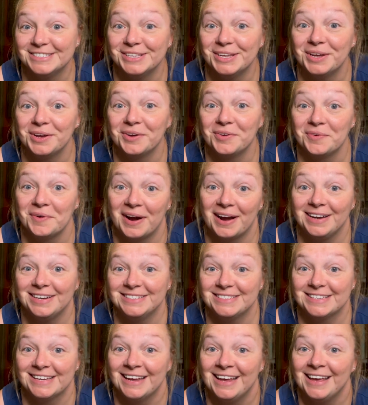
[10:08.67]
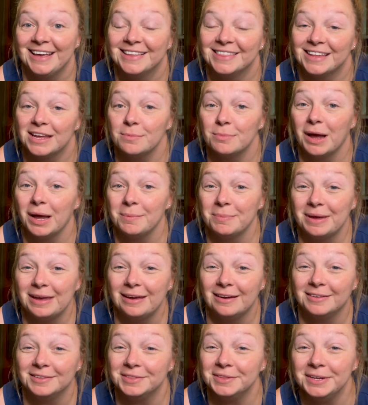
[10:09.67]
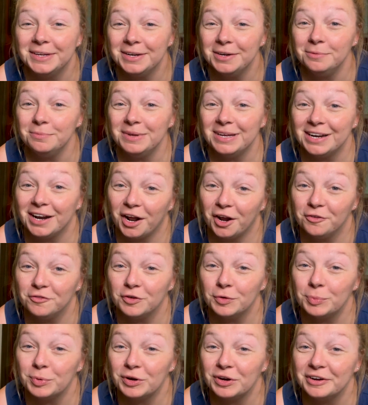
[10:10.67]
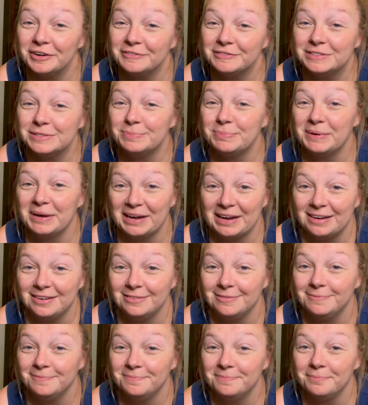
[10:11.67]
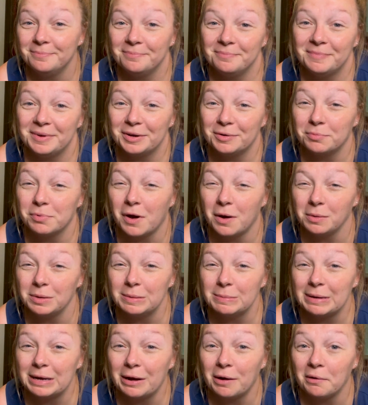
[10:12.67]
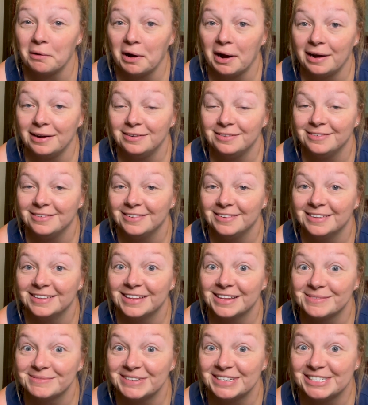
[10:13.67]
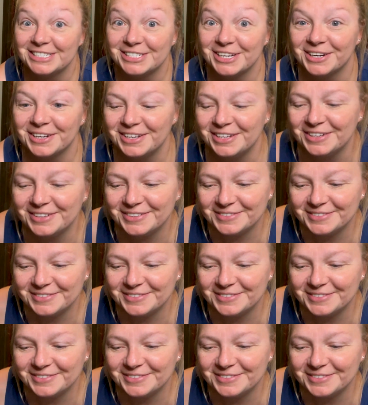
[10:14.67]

look great. They might be a little bit overproofed, but it'll probably be all right. Let me show you.